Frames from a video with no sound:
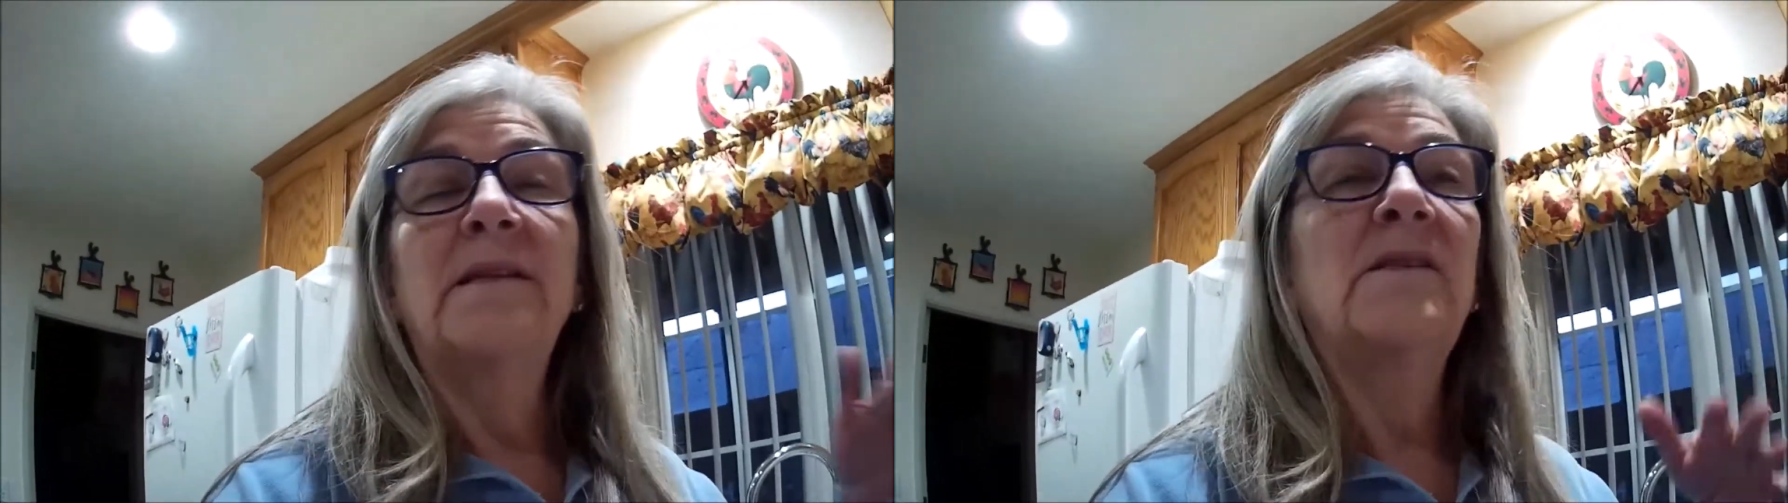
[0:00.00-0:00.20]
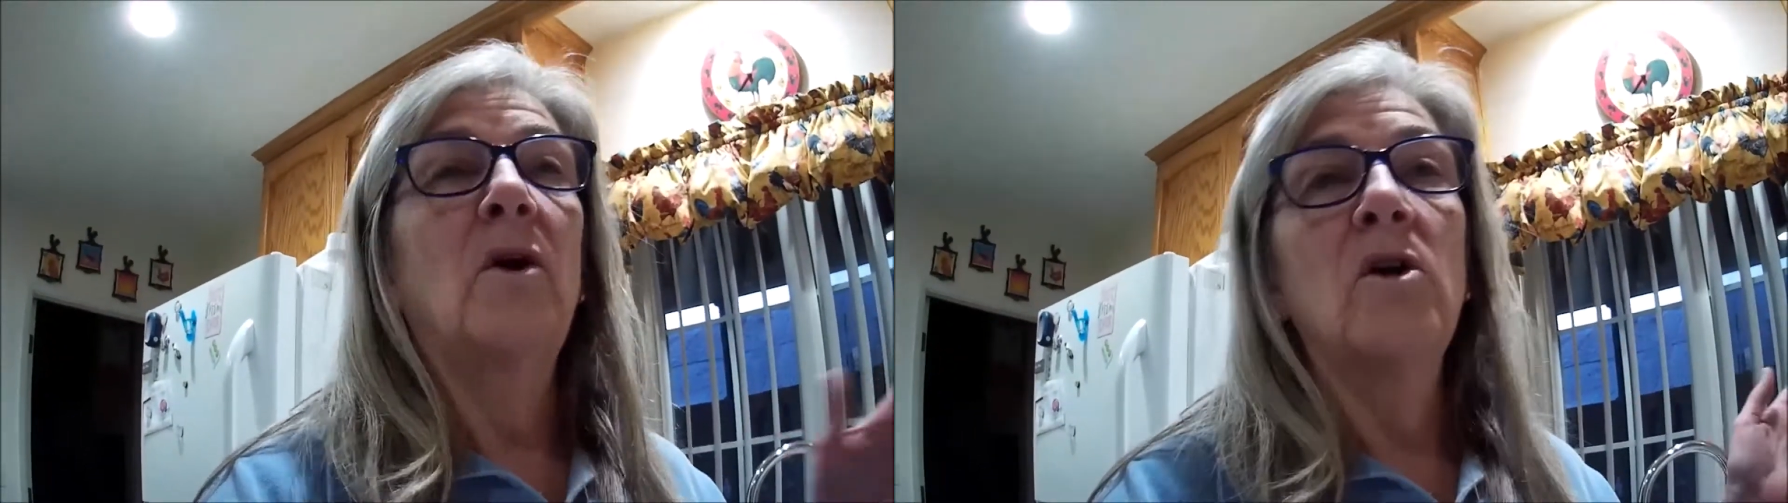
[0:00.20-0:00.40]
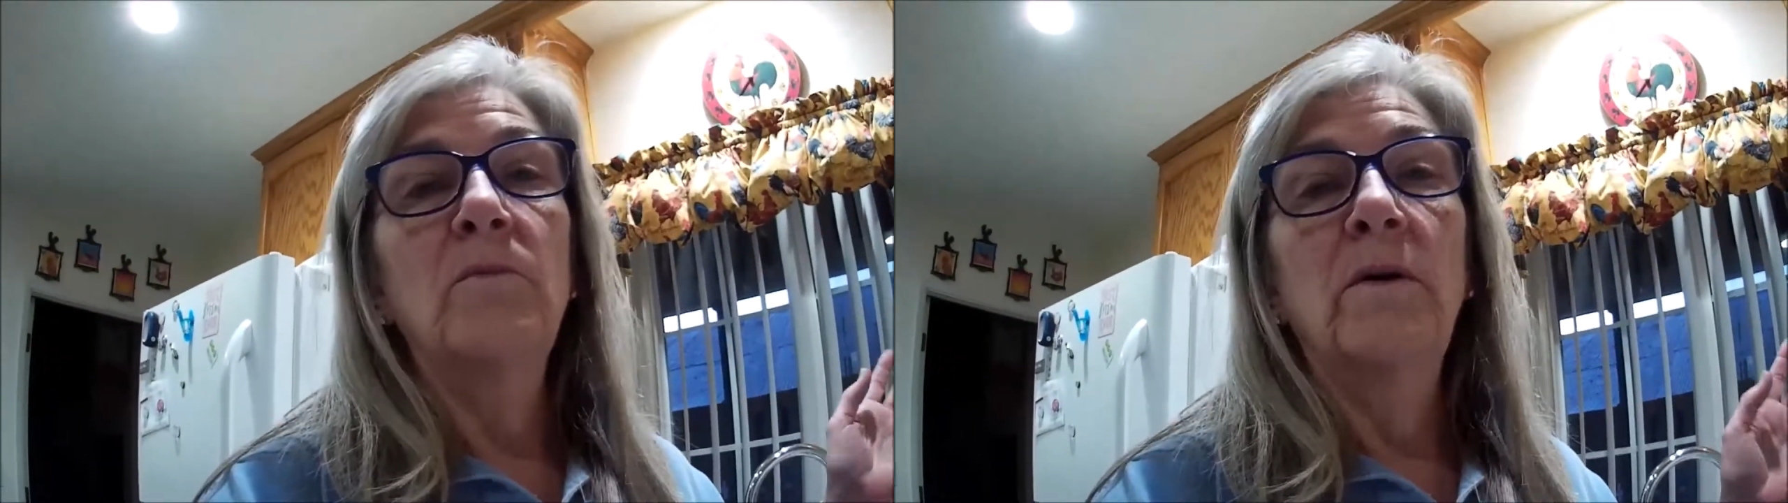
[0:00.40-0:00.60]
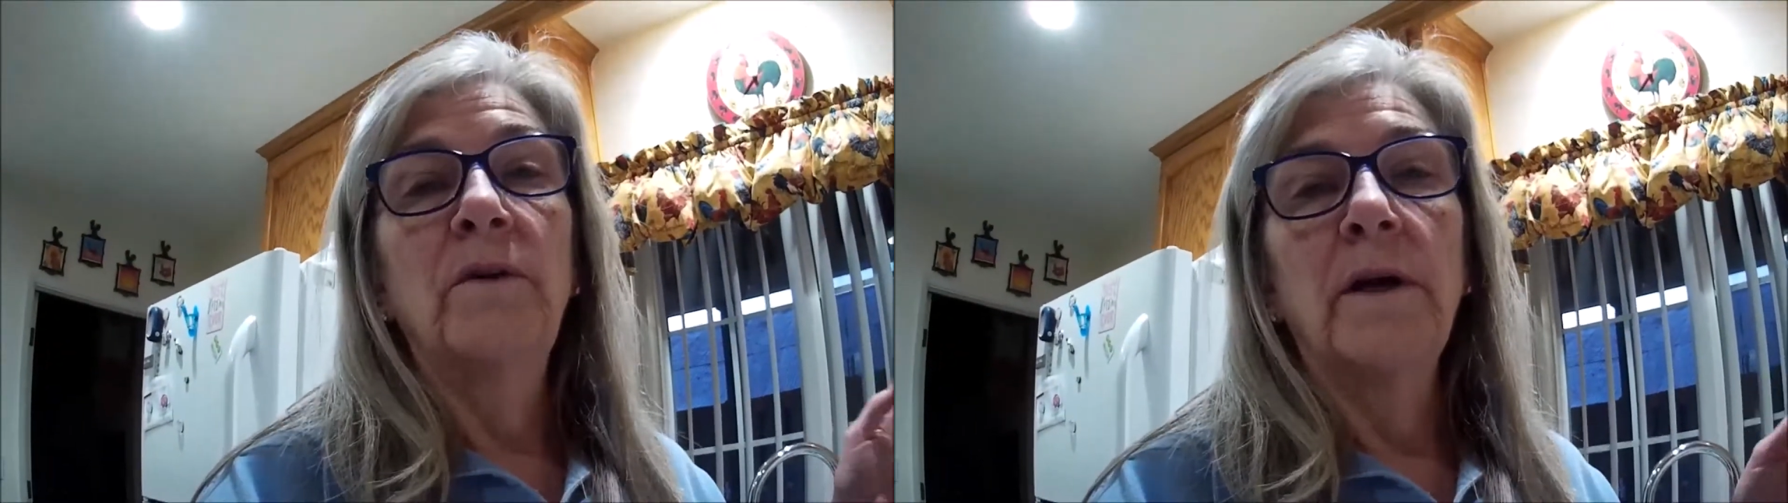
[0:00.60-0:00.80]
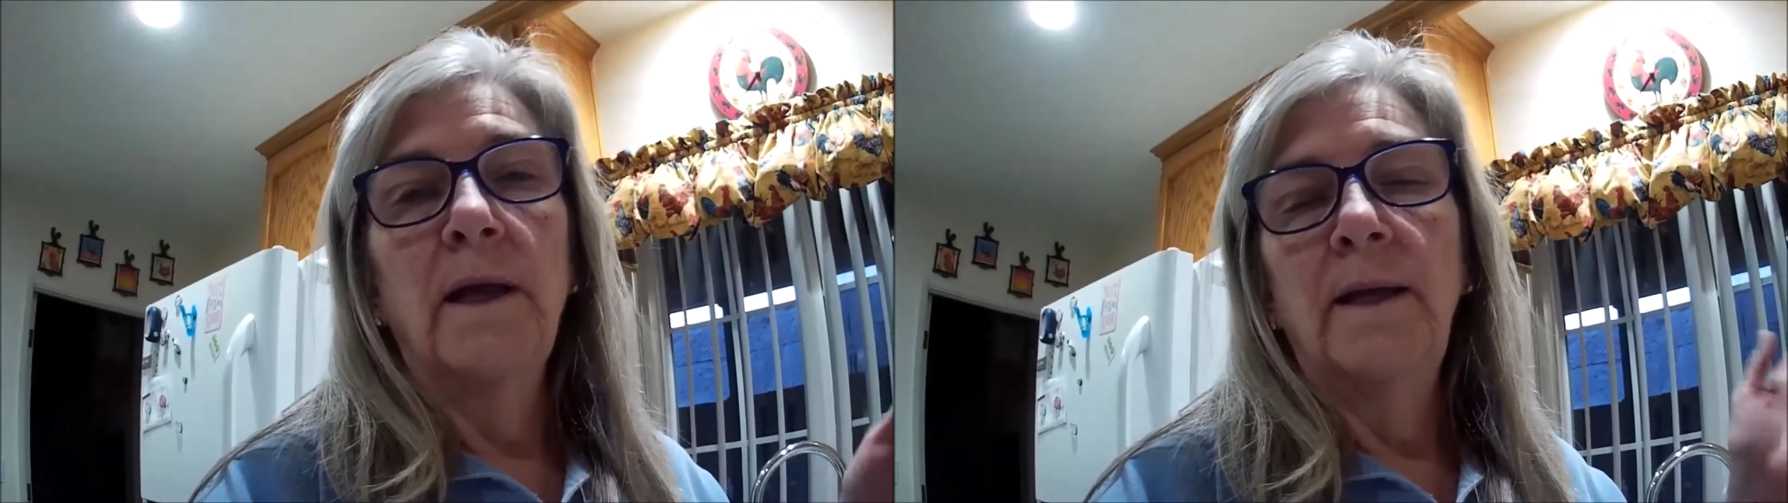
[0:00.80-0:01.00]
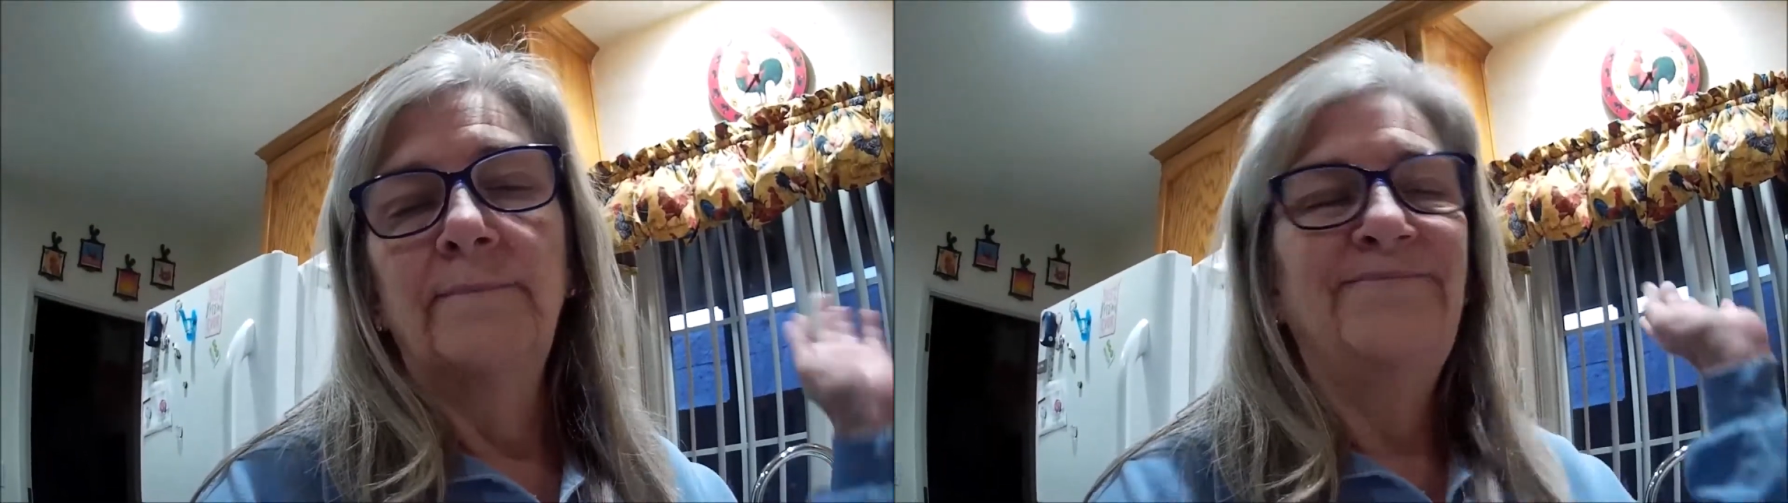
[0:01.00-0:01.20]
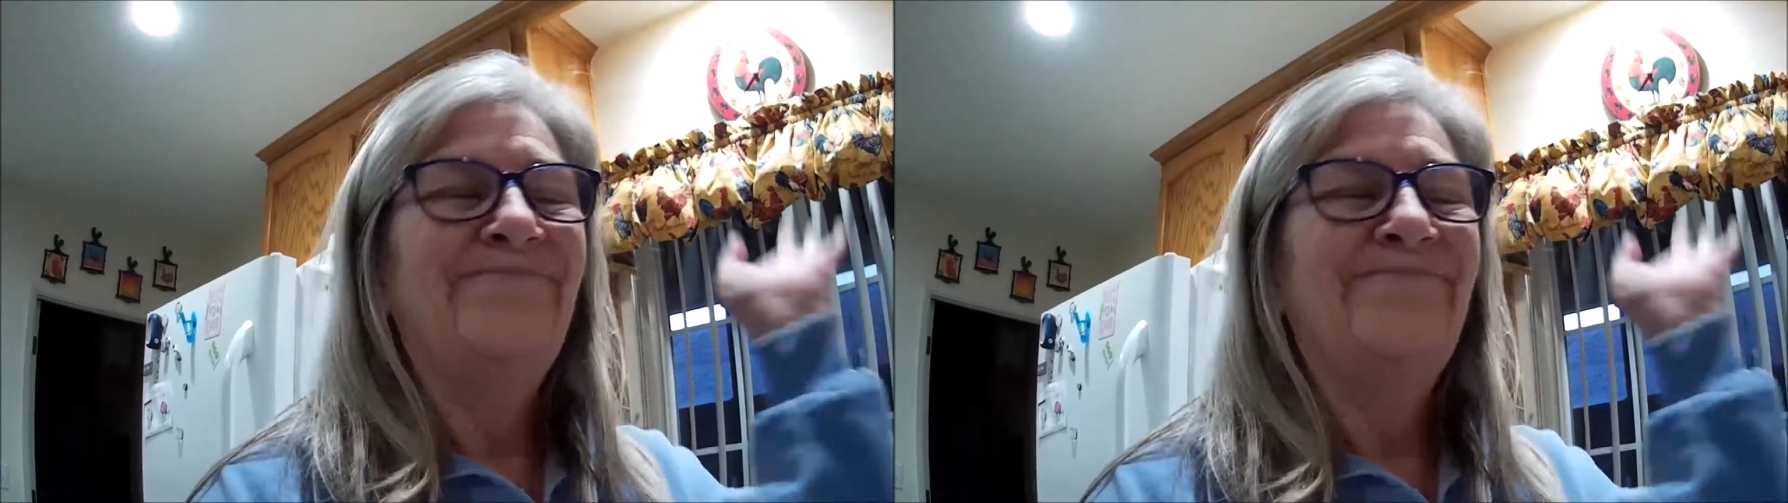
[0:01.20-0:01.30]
soak them overnight.